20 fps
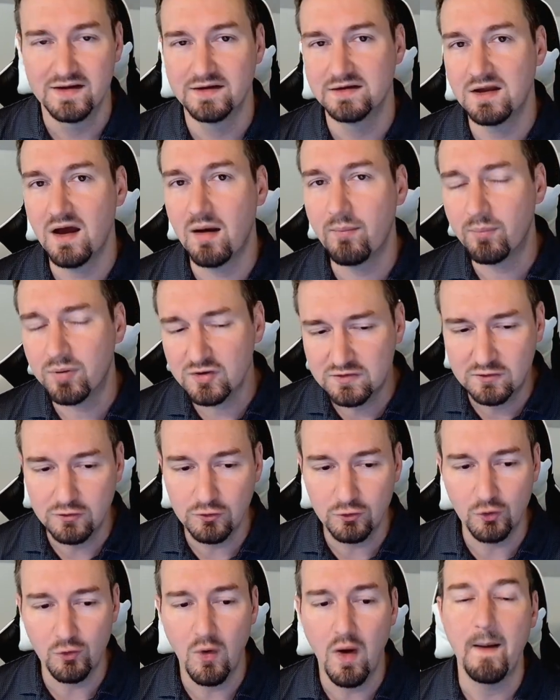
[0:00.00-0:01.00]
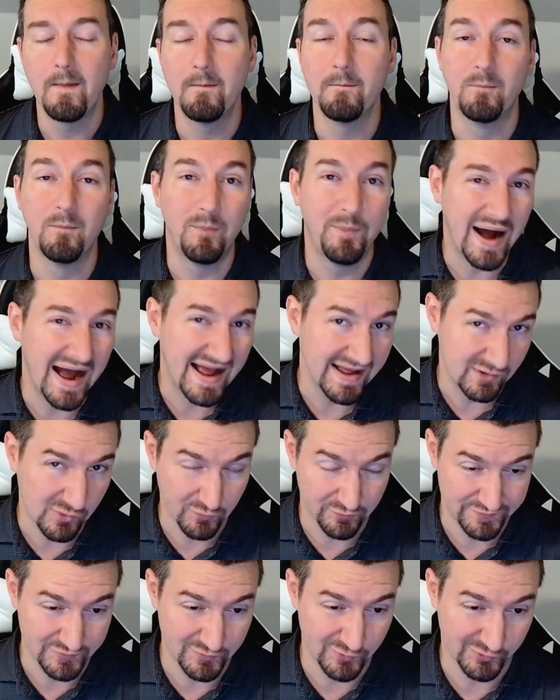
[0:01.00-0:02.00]
Number two,
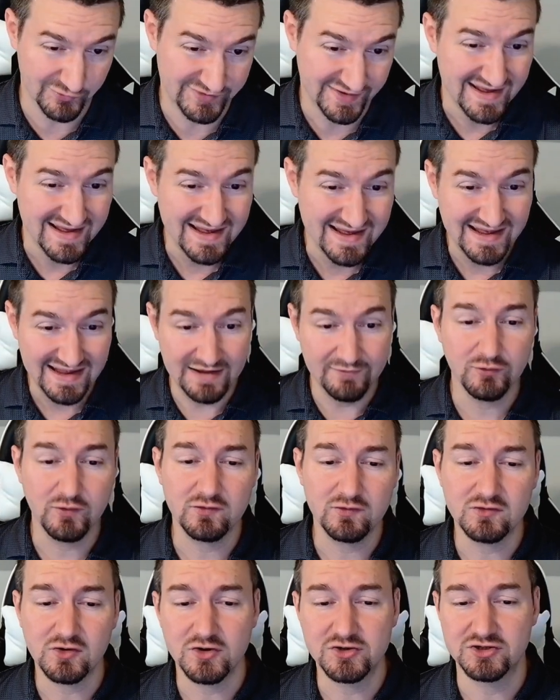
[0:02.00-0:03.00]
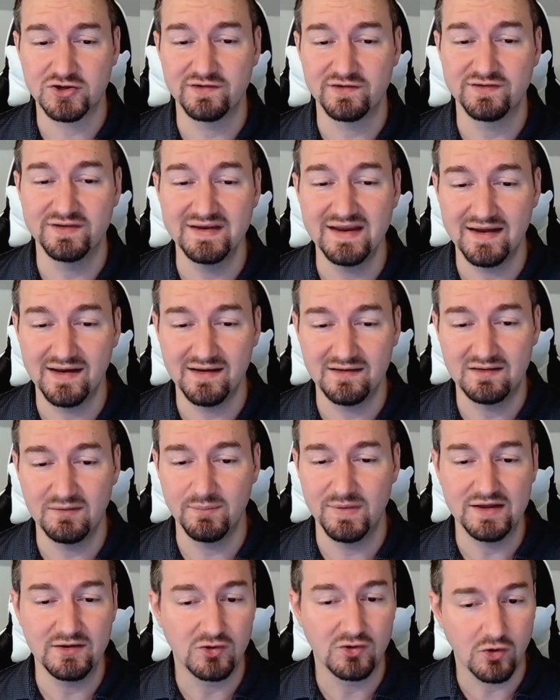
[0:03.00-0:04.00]
biofuels. Infrastructure is needed to
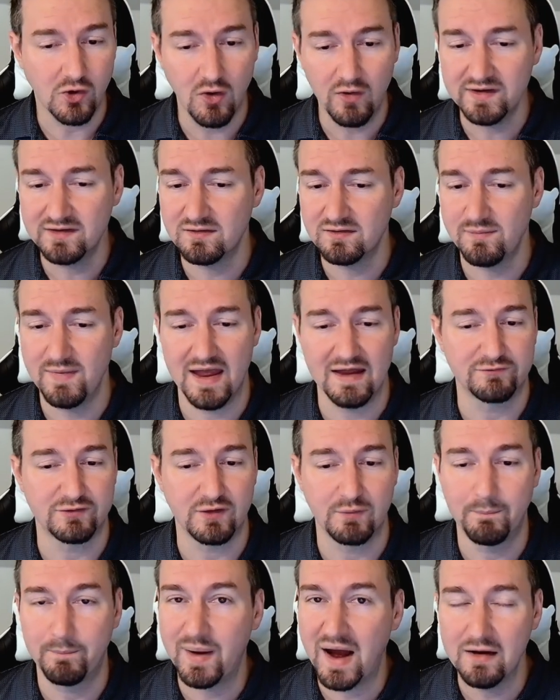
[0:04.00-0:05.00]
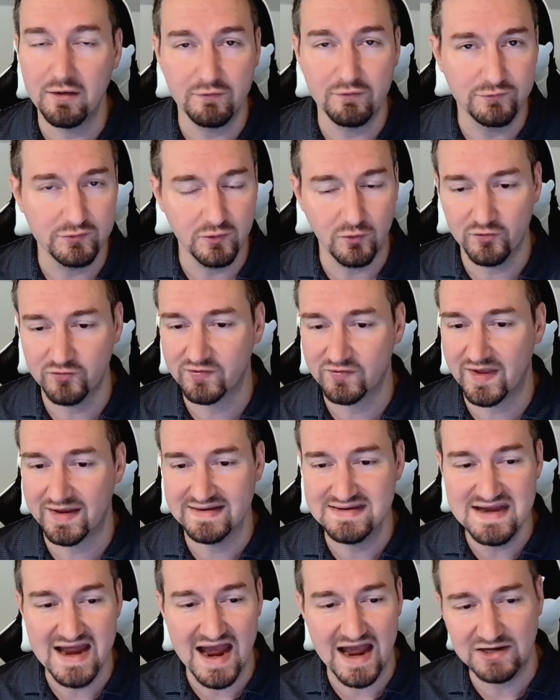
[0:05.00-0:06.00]
meet growing demand for biofuels like
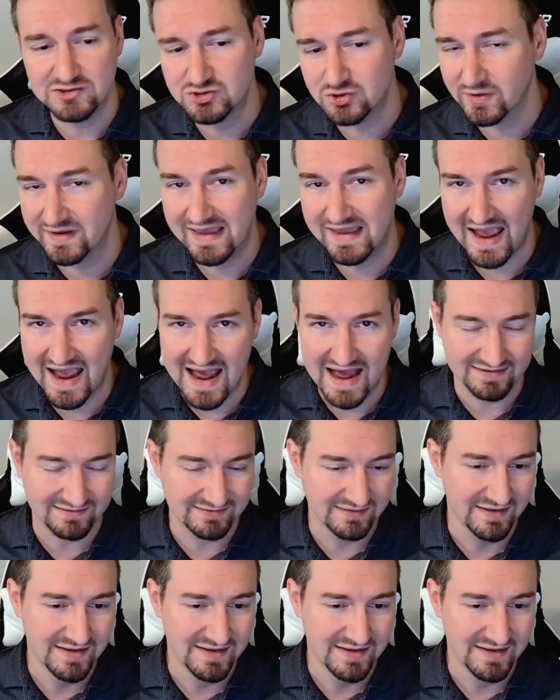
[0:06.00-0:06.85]
natural gas,